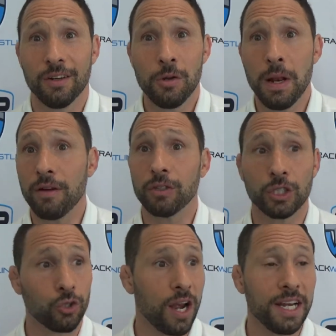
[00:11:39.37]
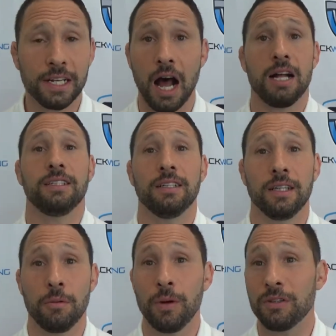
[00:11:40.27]
We've been able to train
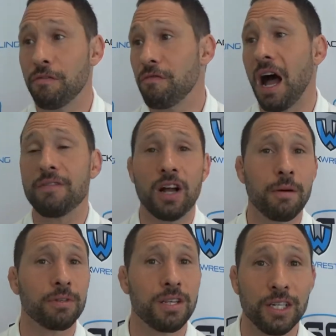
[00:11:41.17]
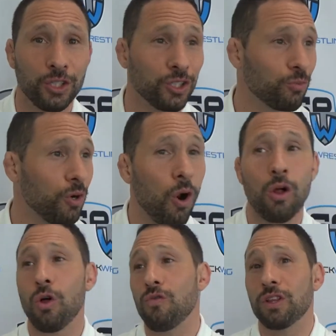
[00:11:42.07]
constantly. We went to 5 competitions. We were
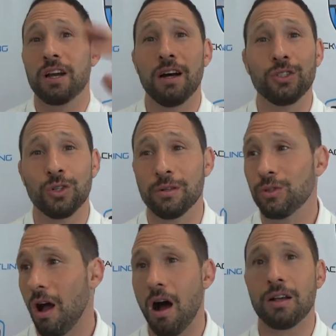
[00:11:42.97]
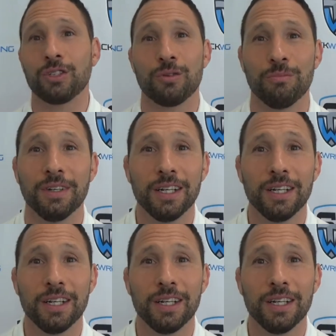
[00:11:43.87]
all over the country. It was awesome.